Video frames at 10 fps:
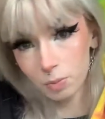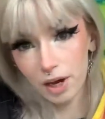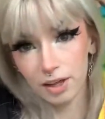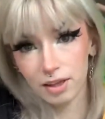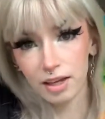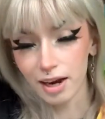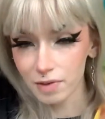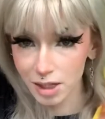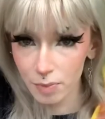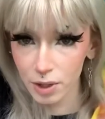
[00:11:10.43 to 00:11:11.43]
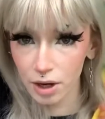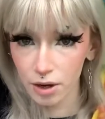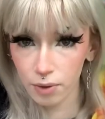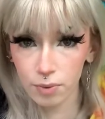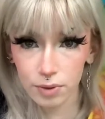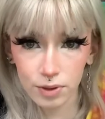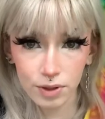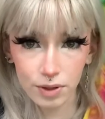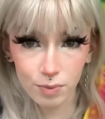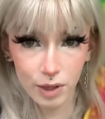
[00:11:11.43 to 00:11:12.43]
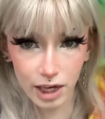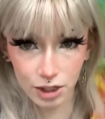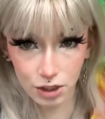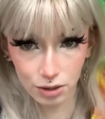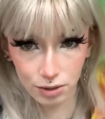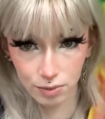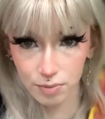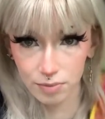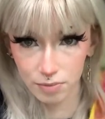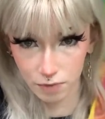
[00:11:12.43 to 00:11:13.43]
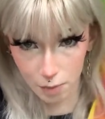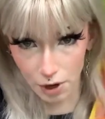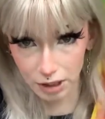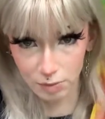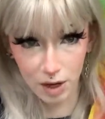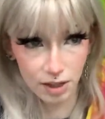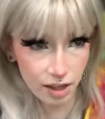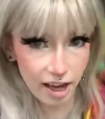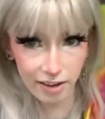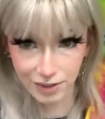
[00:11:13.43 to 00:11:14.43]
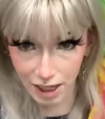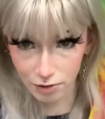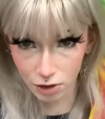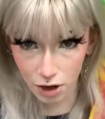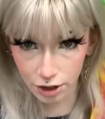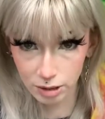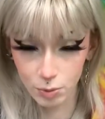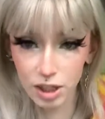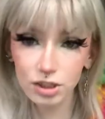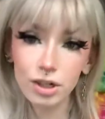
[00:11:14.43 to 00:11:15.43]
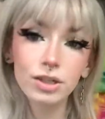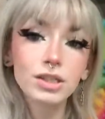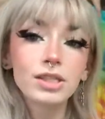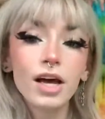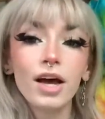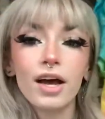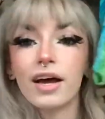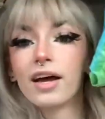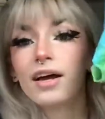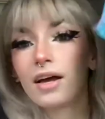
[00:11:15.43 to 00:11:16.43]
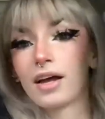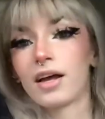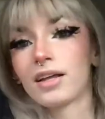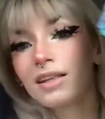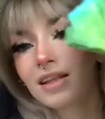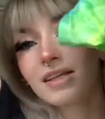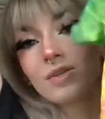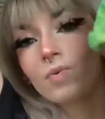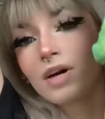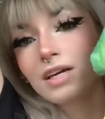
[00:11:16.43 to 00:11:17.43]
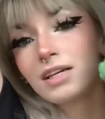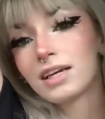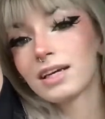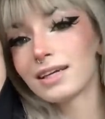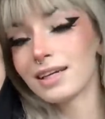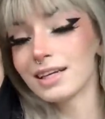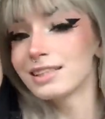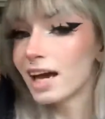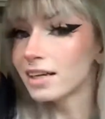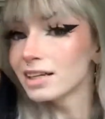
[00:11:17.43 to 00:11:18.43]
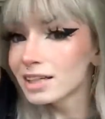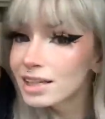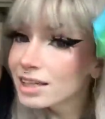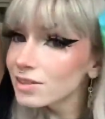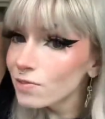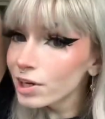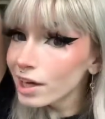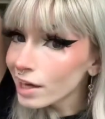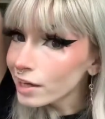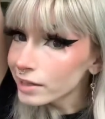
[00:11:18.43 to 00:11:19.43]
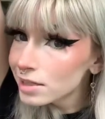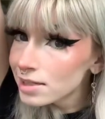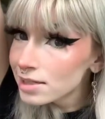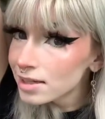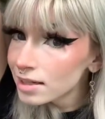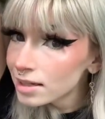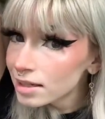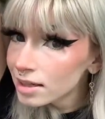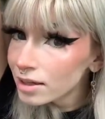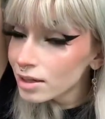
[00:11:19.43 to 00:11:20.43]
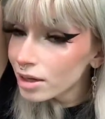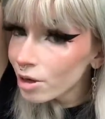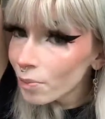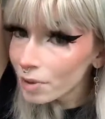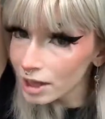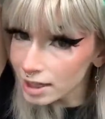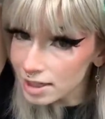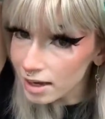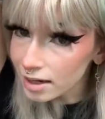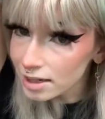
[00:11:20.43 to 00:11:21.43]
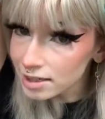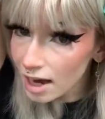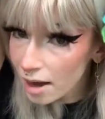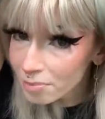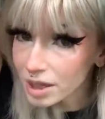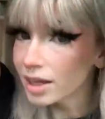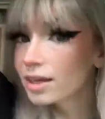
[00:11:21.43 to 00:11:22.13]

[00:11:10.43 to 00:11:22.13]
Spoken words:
Breath. And every time we go, we get a shirt from Hog's Breath. I have several Hog's Breath shirts. This one technically is for kids, but that's not gonna stop me